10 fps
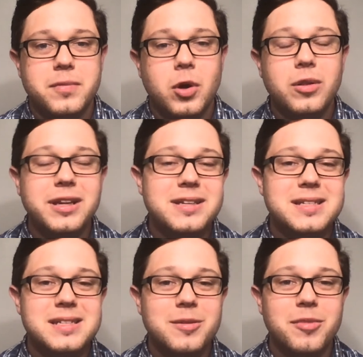Holiness
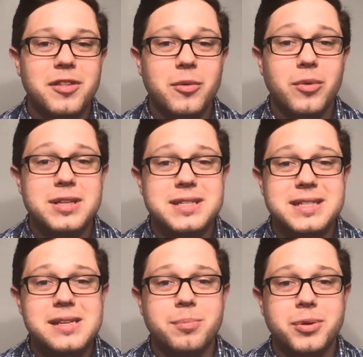is something that runs
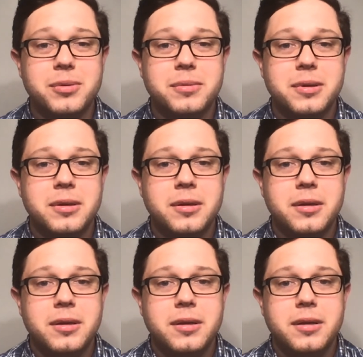deep
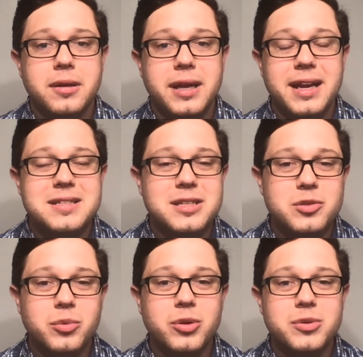it has its
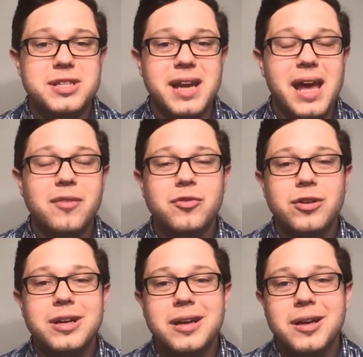roots in
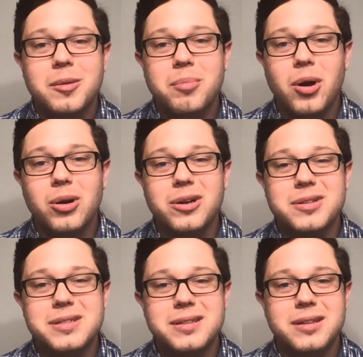every
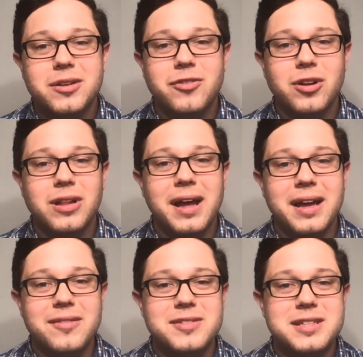part of our
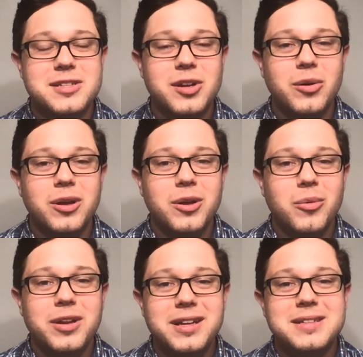lives. And so
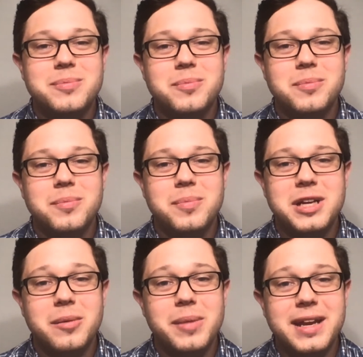we need to be
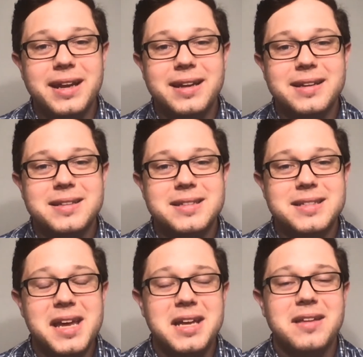committed to
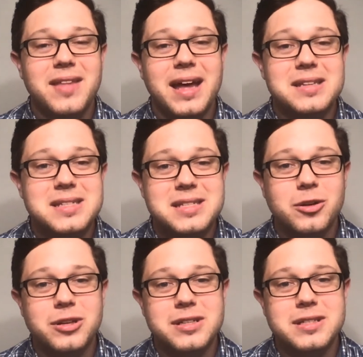taking that
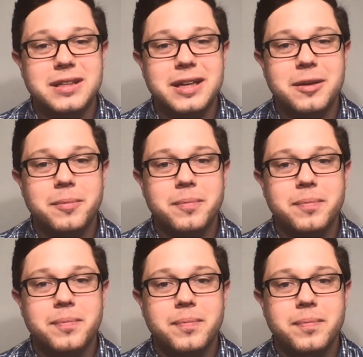seriously.
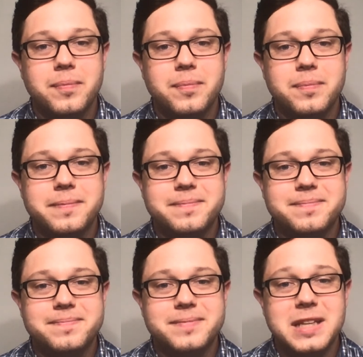
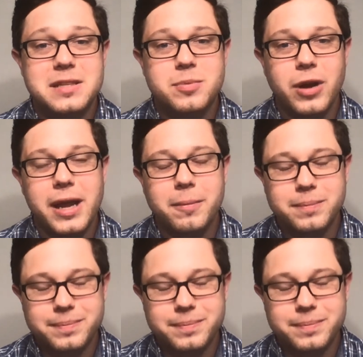Let's pray.